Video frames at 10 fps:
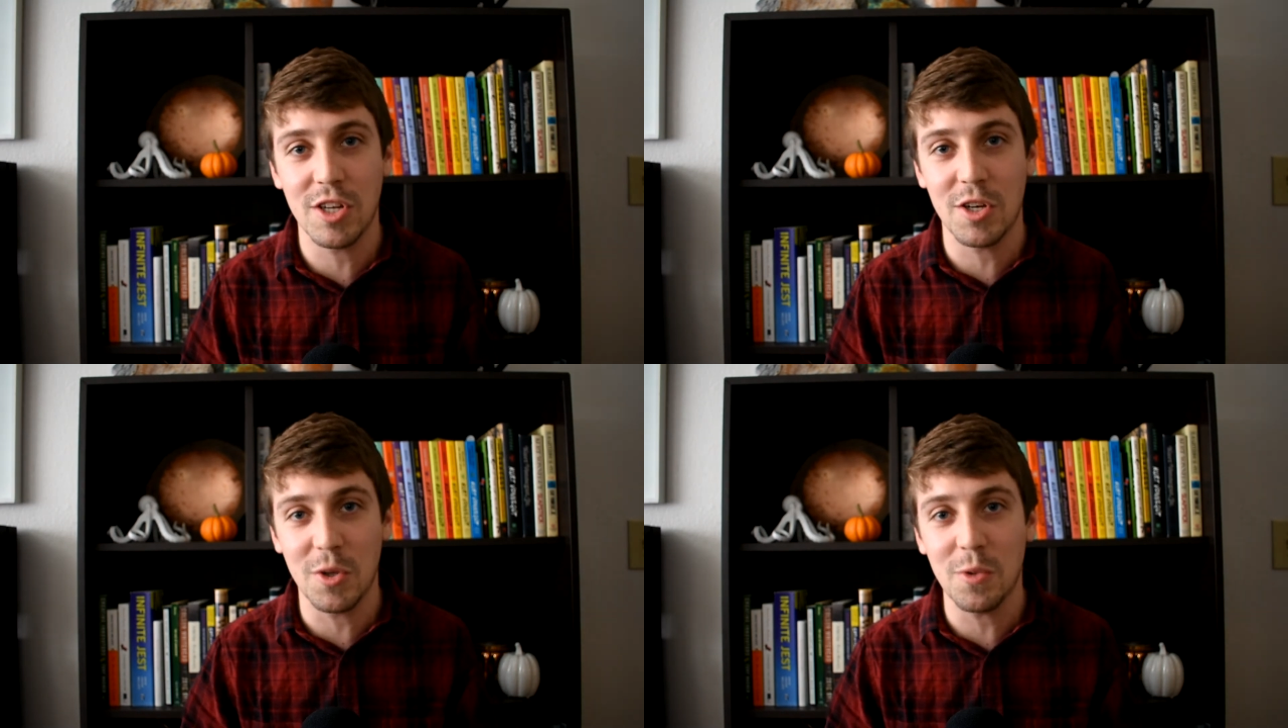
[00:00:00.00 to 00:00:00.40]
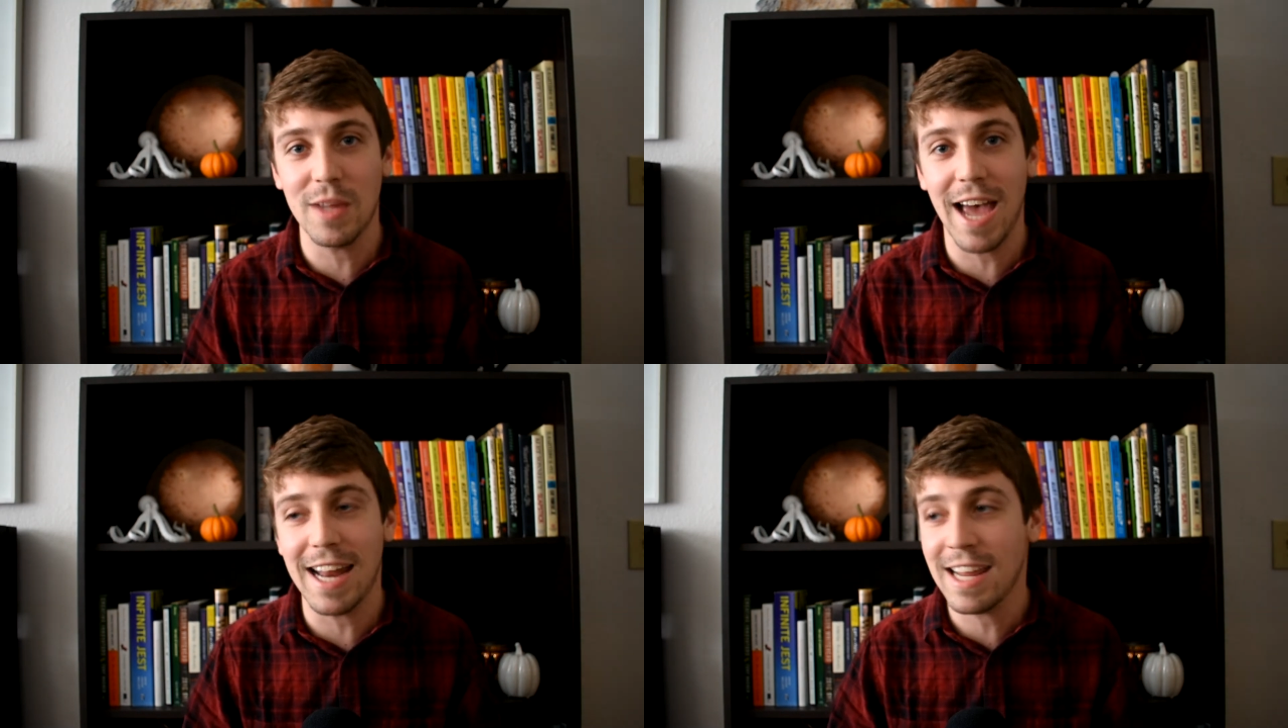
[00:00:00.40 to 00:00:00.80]
to do
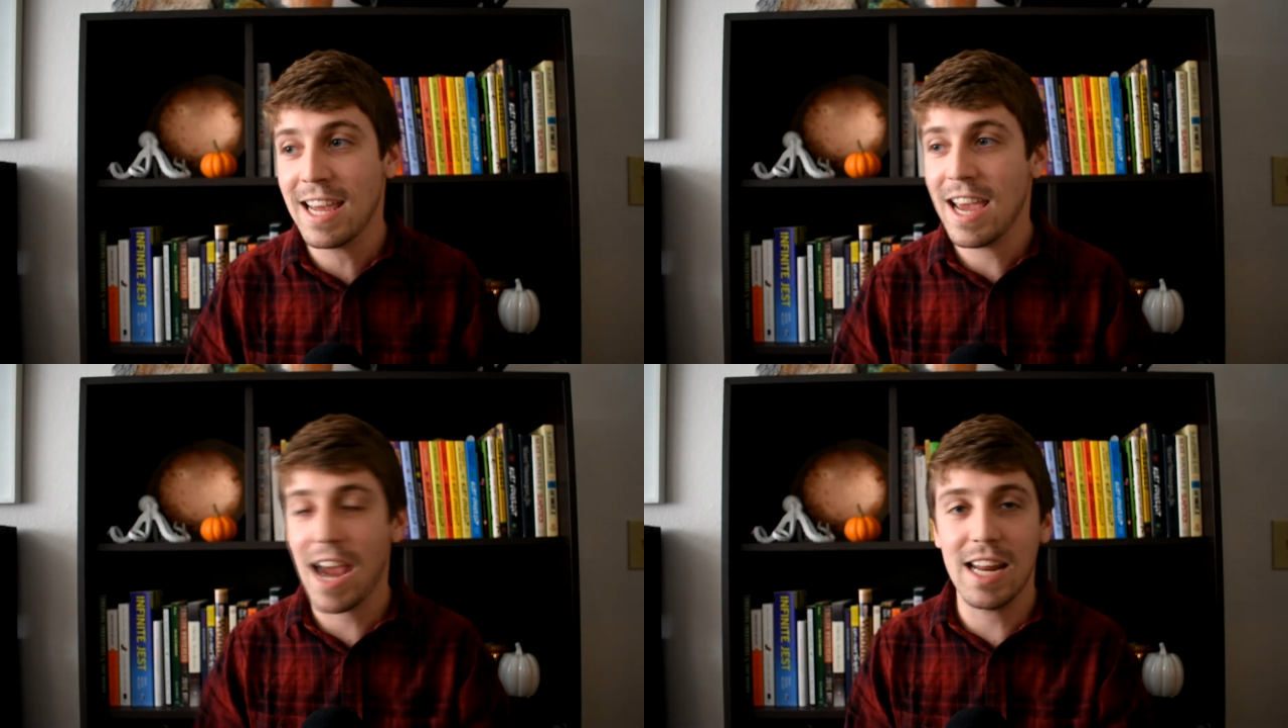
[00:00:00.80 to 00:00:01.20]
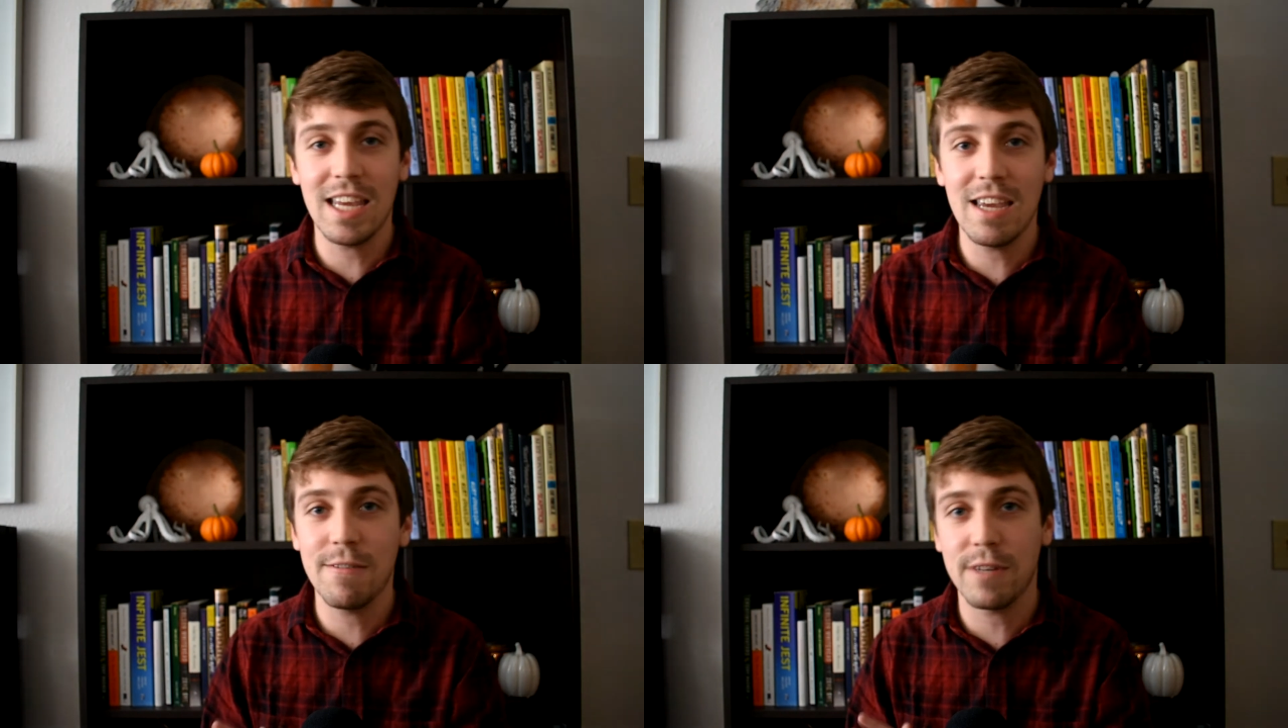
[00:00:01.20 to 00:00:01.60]
that, and
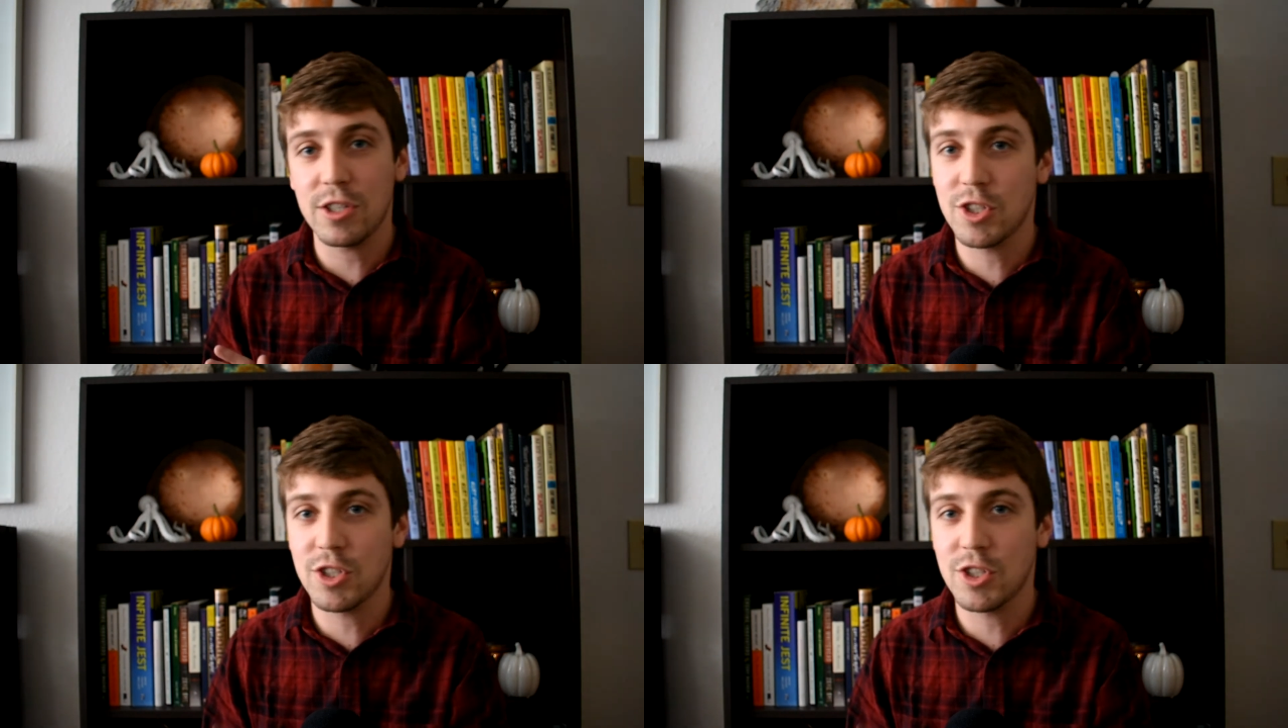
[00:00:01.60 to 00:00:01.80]
he even